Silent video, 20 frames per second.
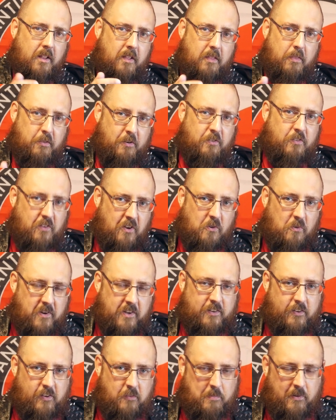There's no
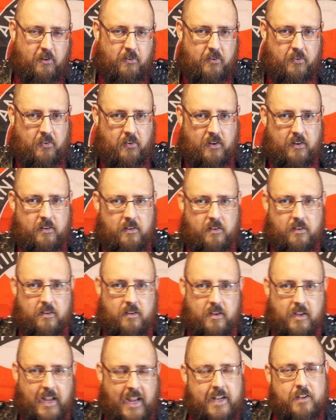conspiracy.
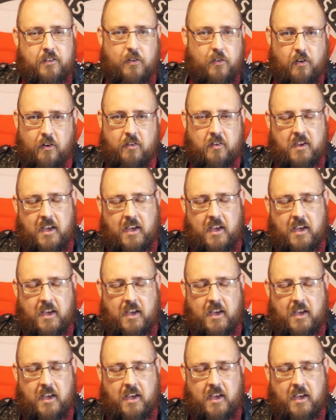It's just